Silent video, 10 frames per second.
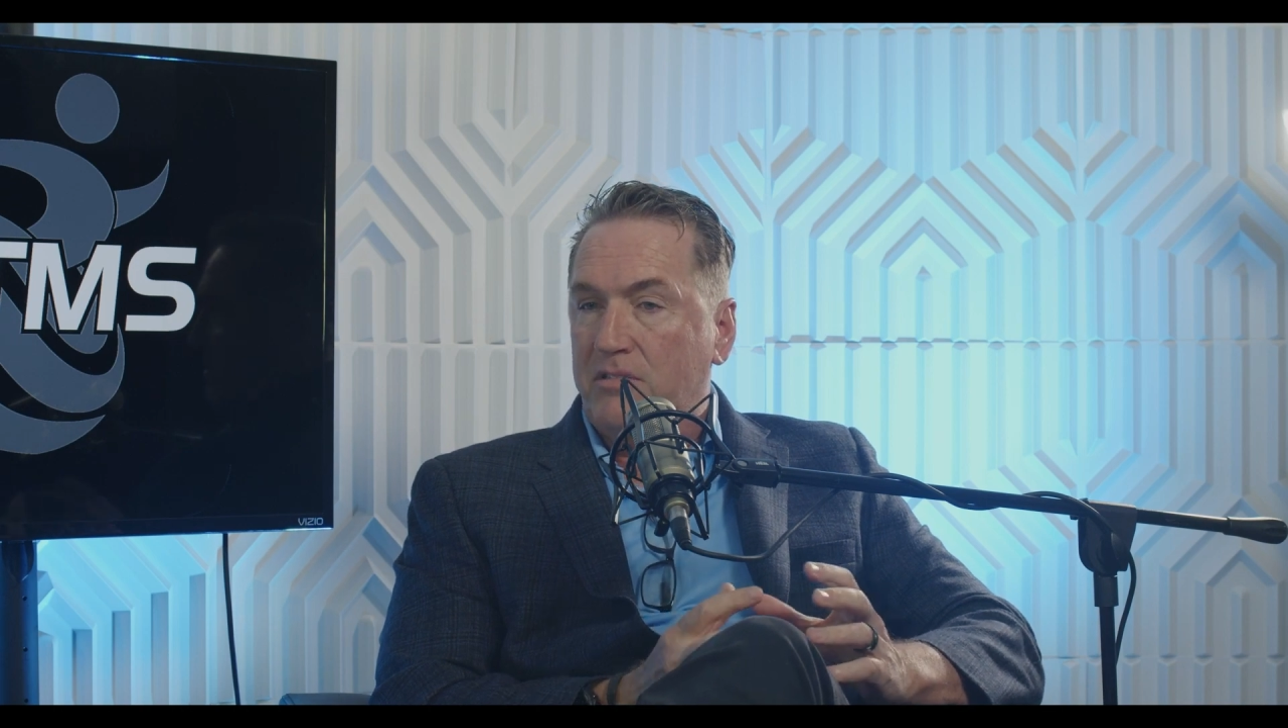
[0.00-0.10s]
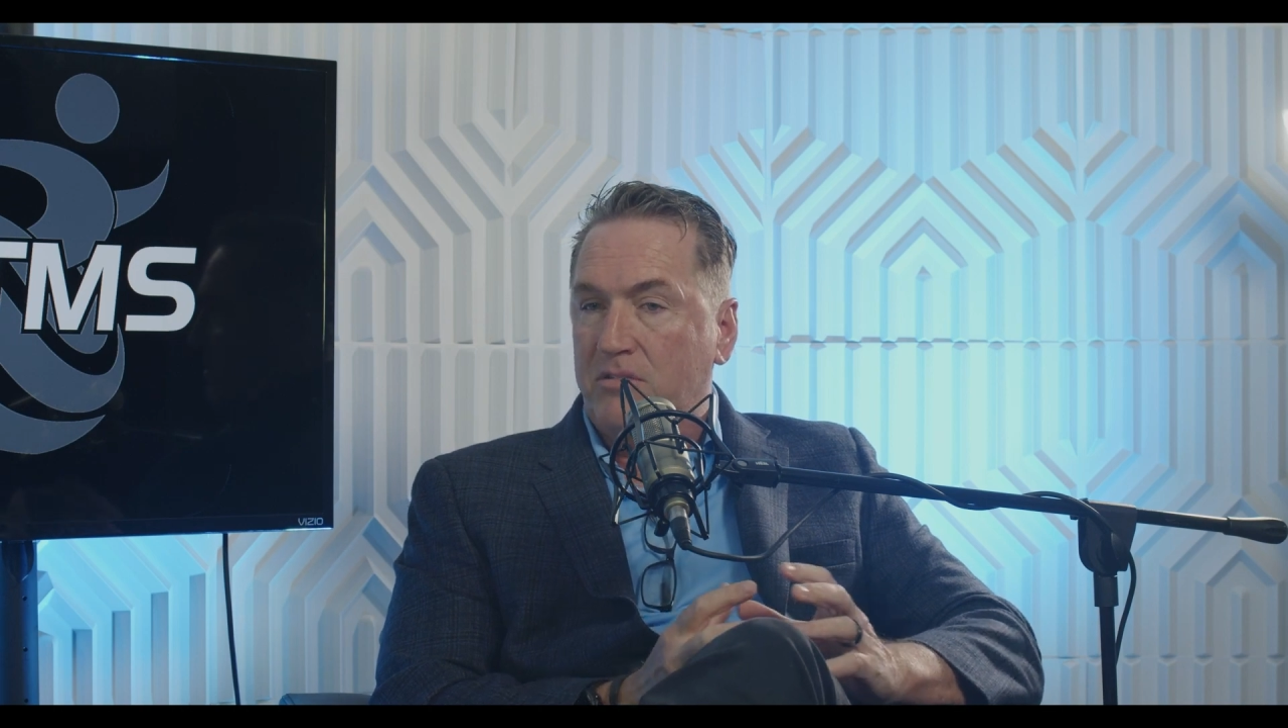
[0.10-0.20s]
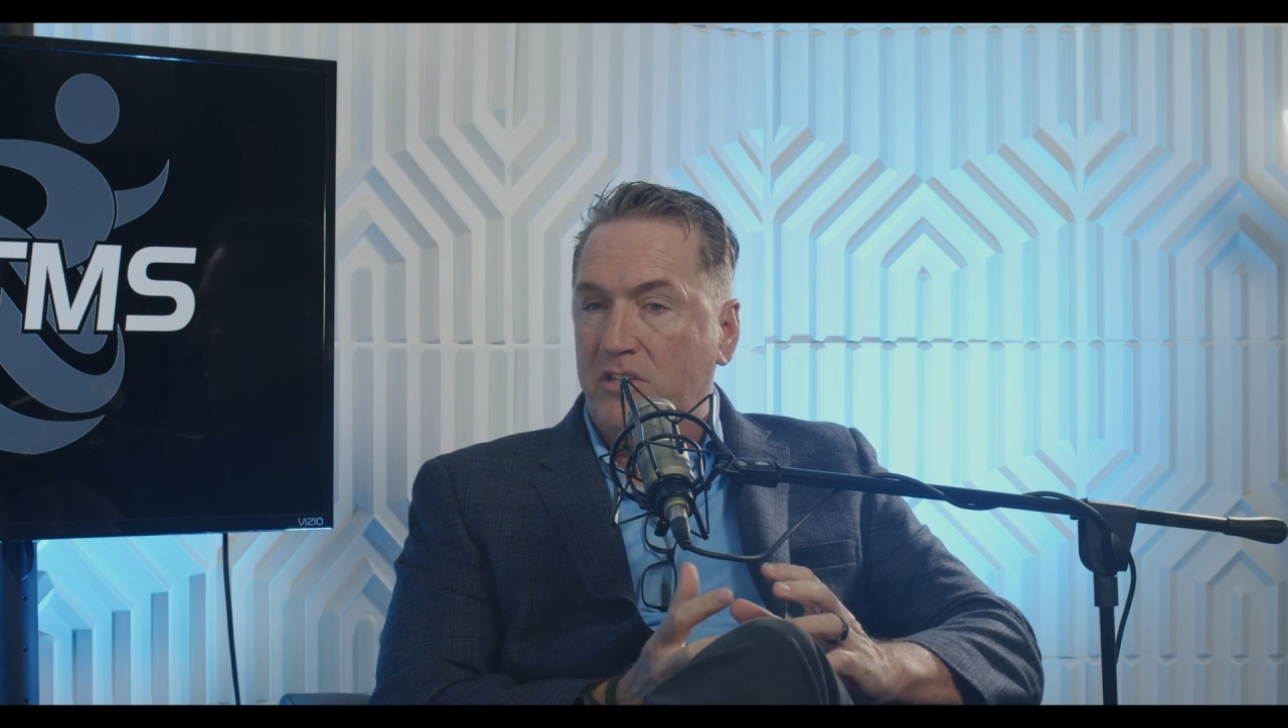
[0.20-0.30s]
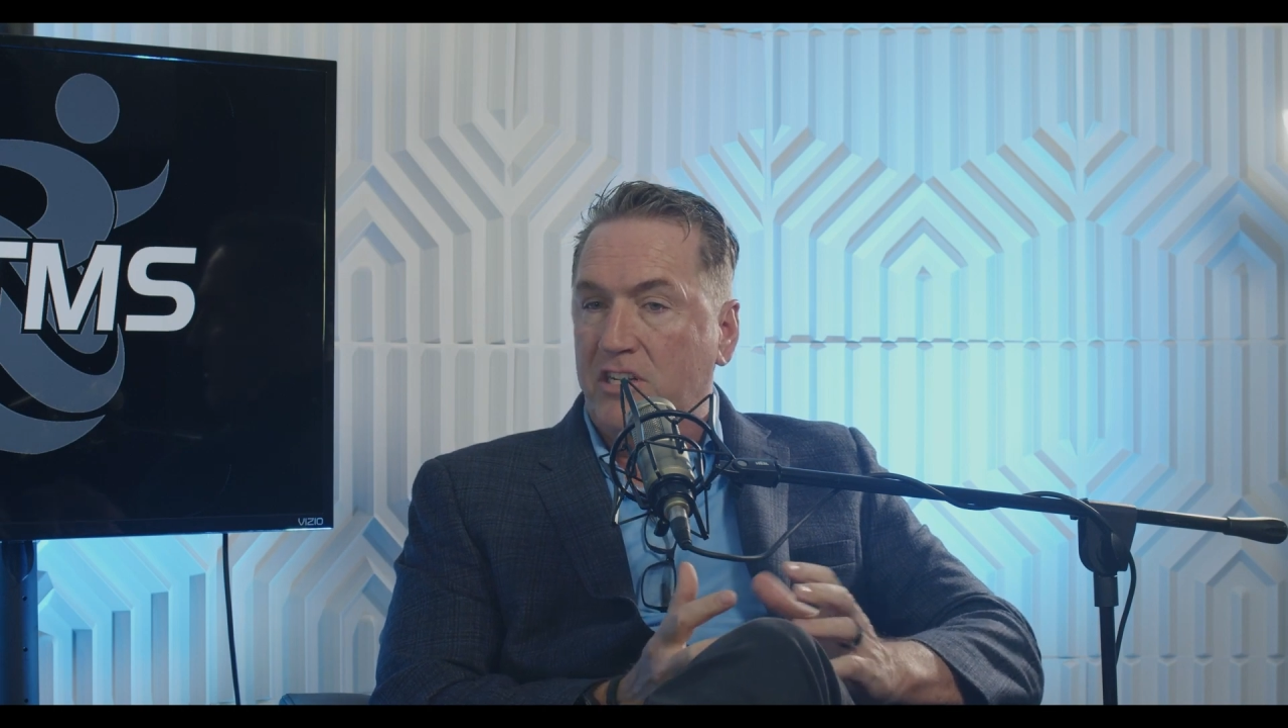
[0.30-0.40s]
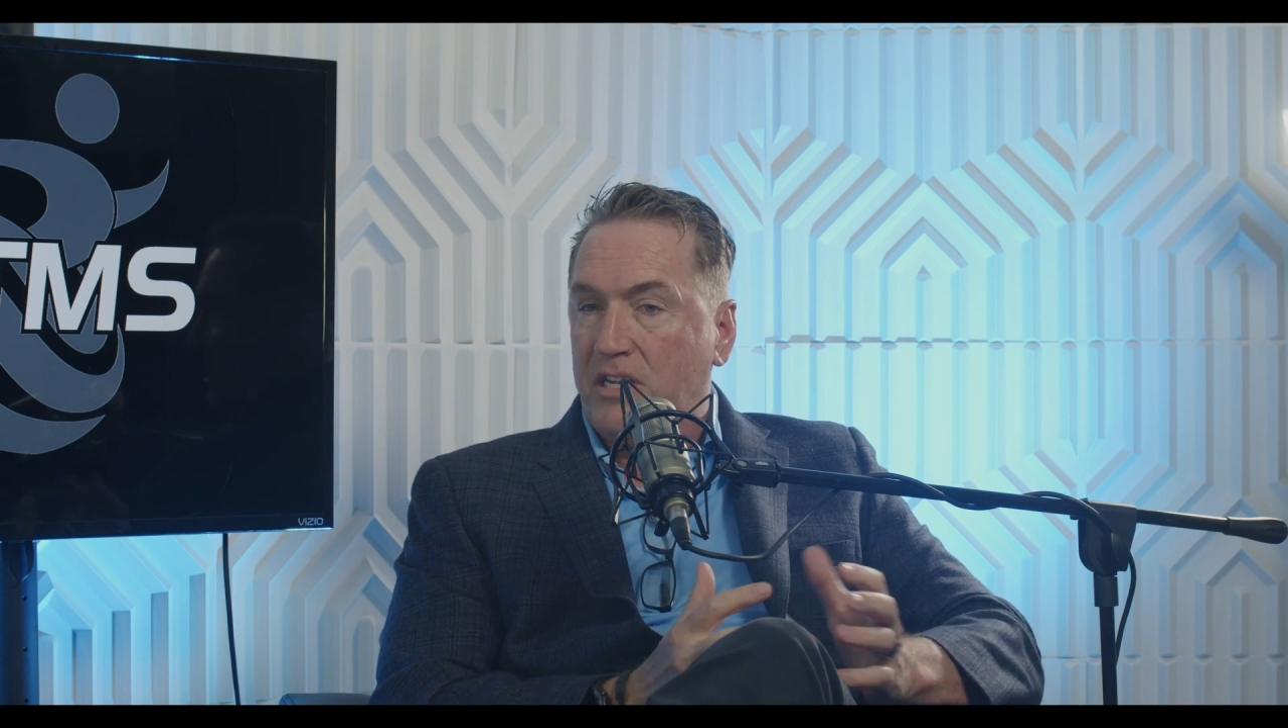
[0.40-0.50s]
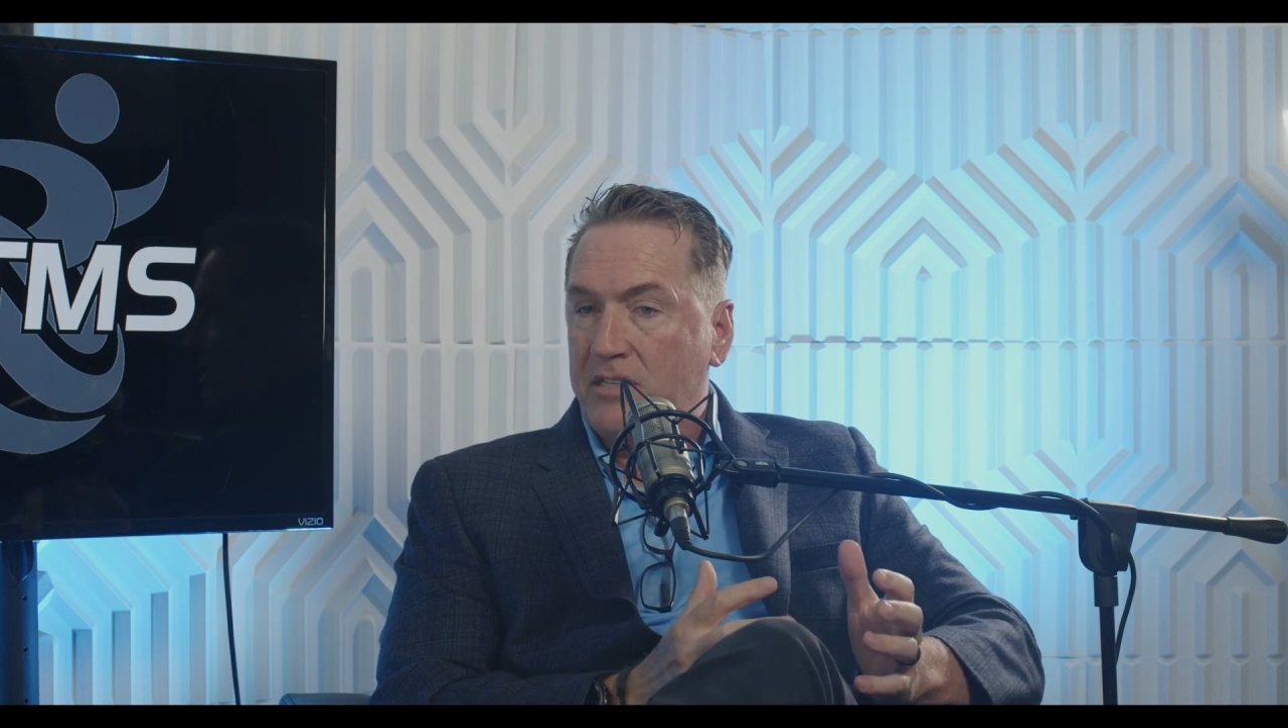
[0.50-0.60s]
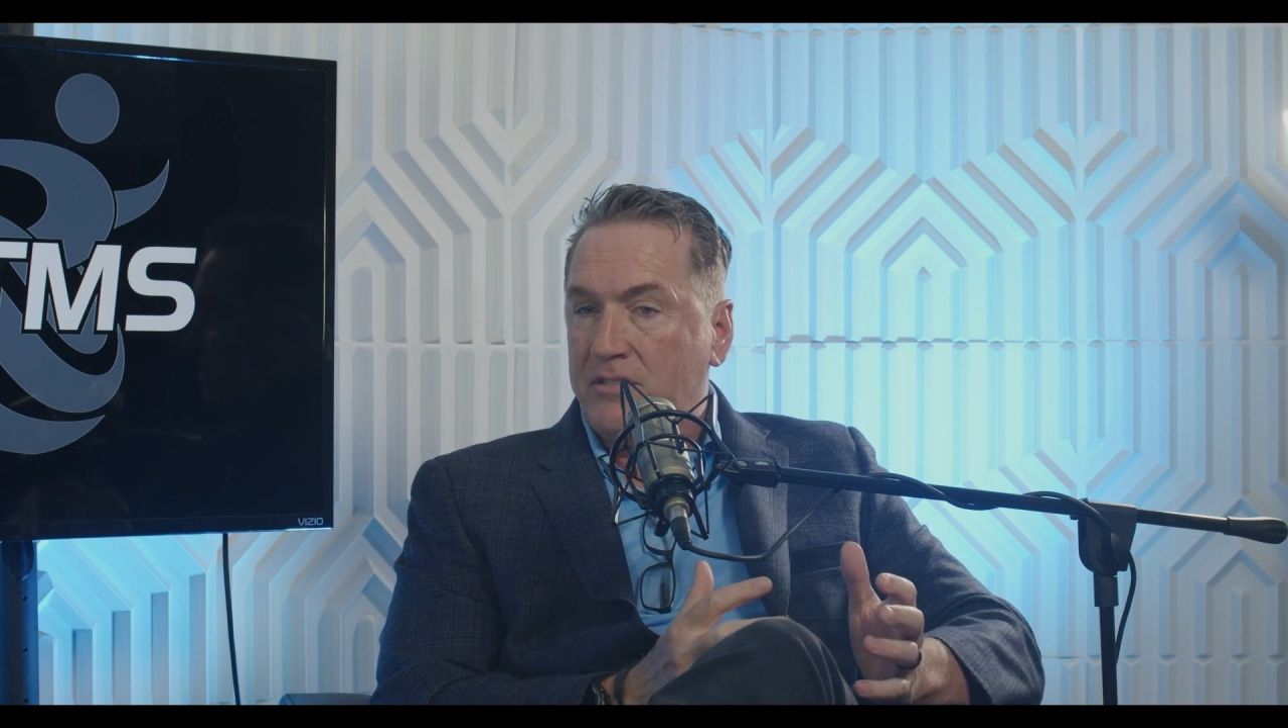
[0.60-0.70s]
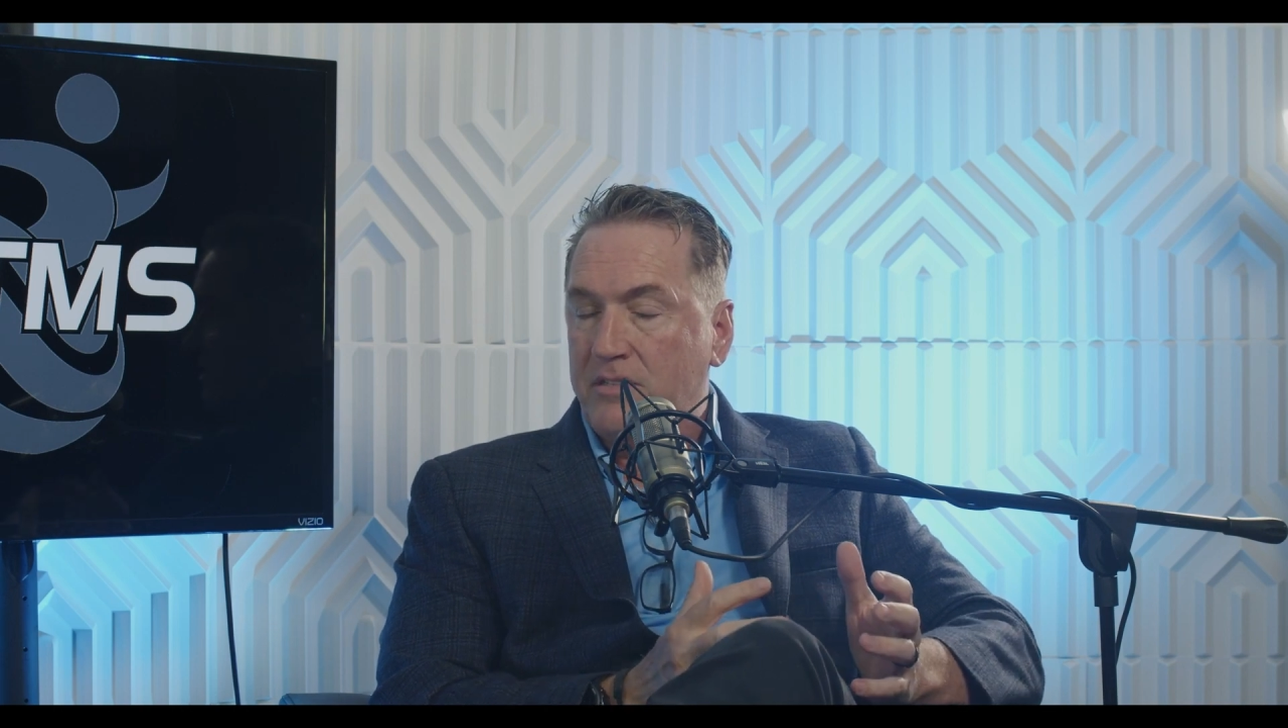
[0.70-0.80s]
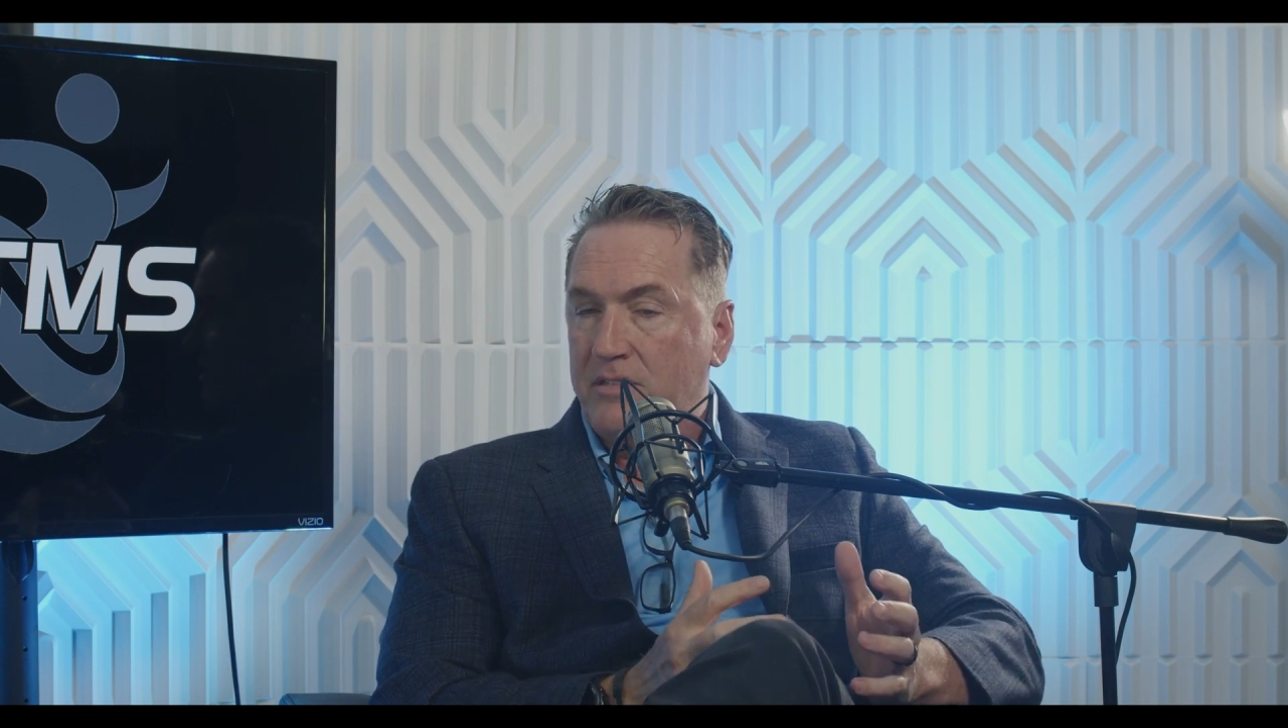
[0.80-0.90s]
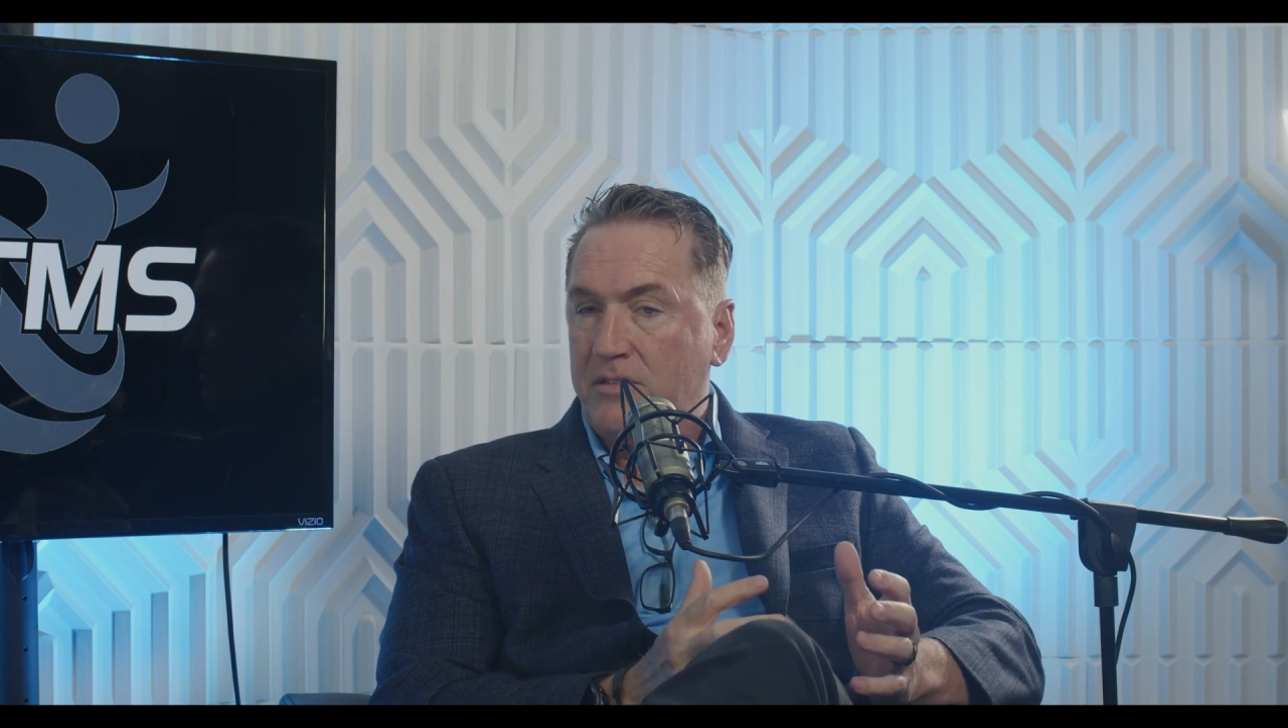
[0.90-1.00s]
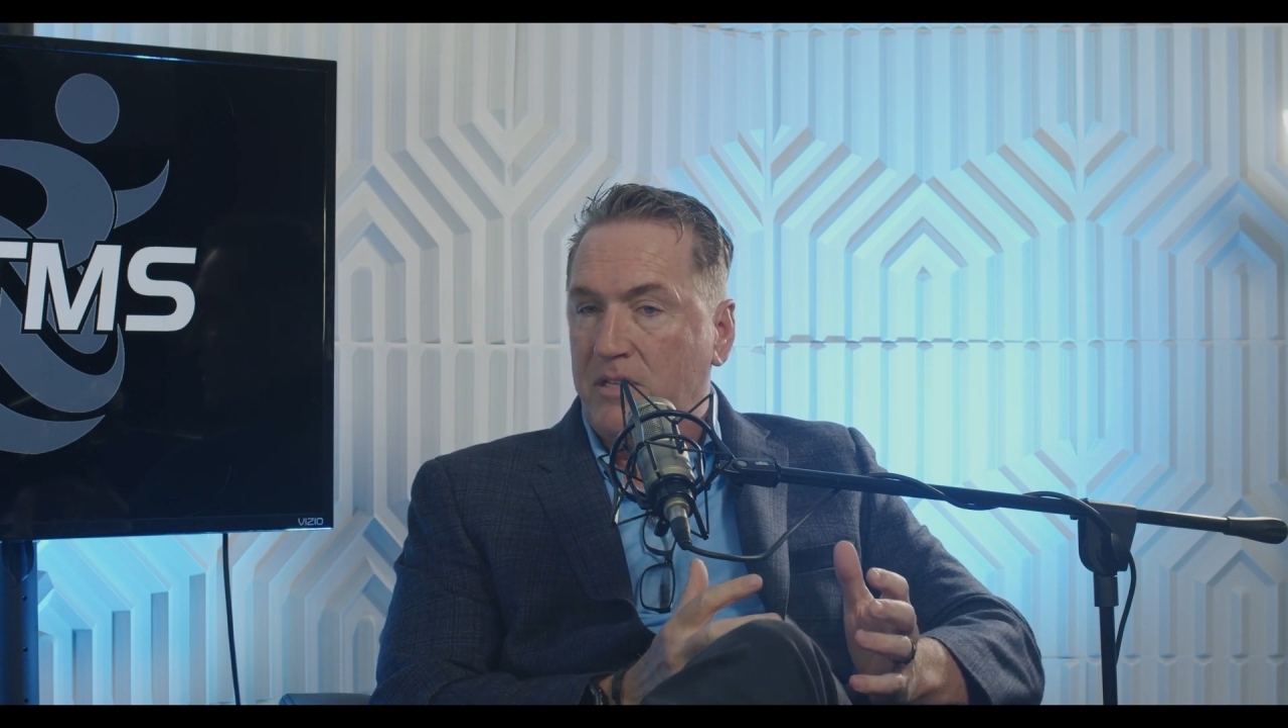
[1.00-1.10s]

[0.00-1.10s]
to adjust to the